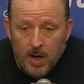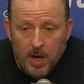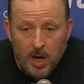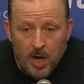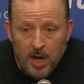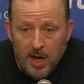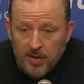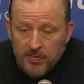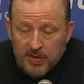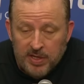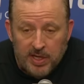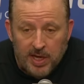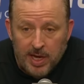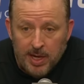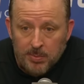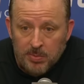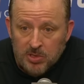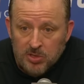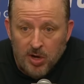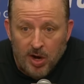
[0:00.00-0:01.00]
Every
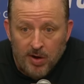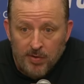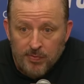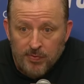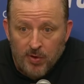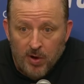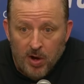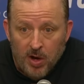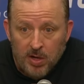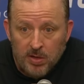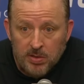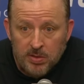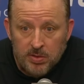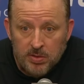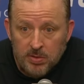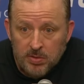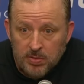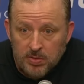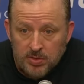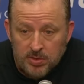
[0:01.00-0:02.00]
game was hard fought.
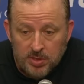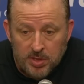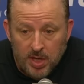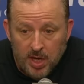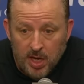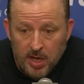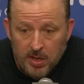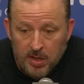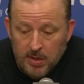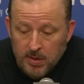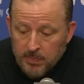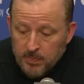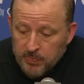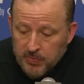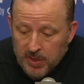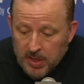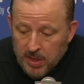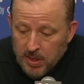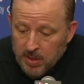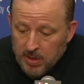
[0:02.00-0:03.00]
It was a
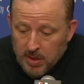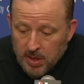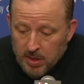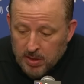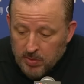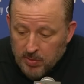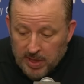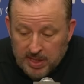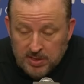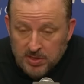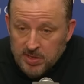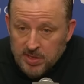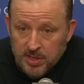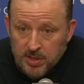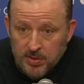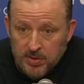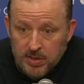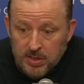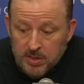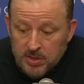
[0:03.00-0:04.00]
great
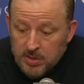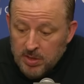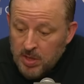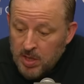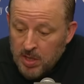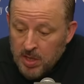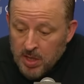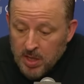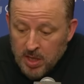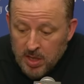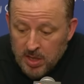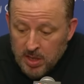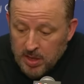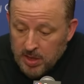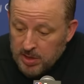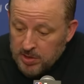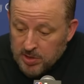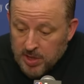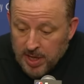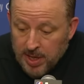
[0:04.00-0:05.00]
series.
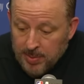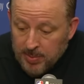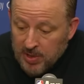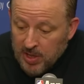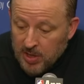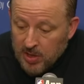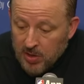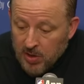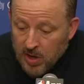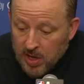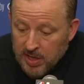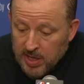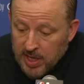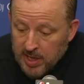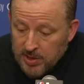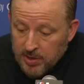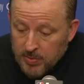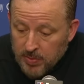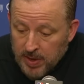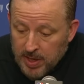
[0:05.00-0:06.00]
Each game could have gone
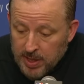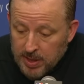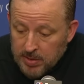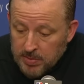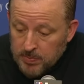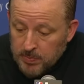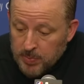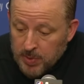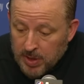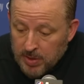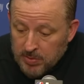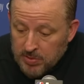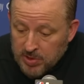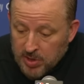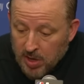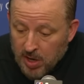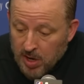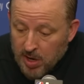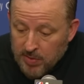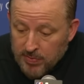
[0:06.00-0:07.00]
either way, but it was
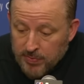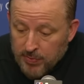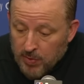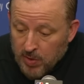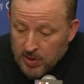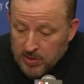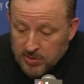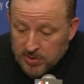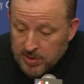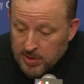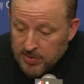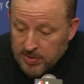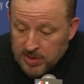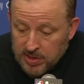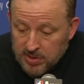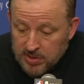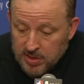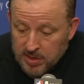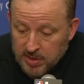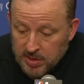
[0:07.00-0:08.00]
a hard fought
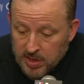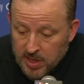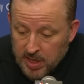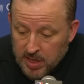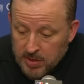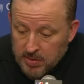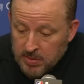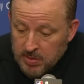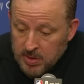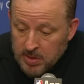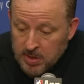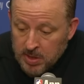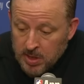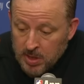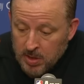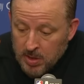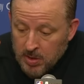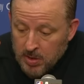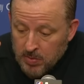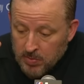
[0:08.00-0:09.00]
series, and
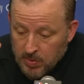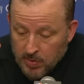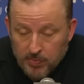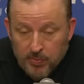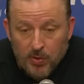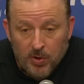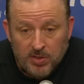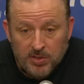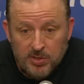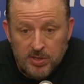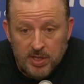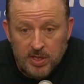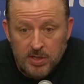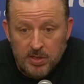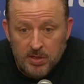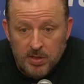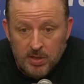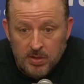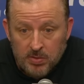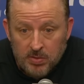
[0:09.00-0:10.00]
we're fortunate.
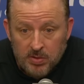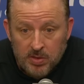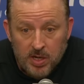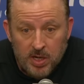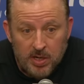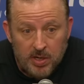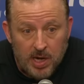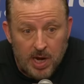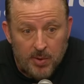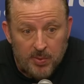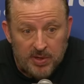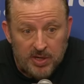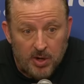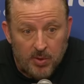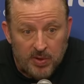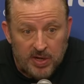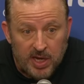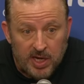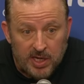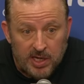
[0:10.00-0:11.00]
And now we know
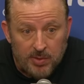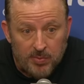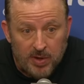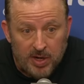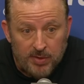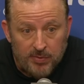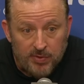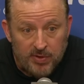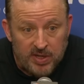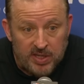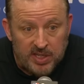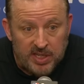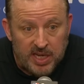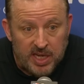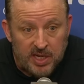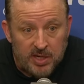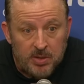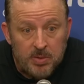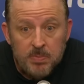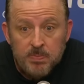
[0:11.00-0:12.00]
we got to get ready for
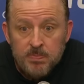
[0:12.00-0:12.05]
Indiana.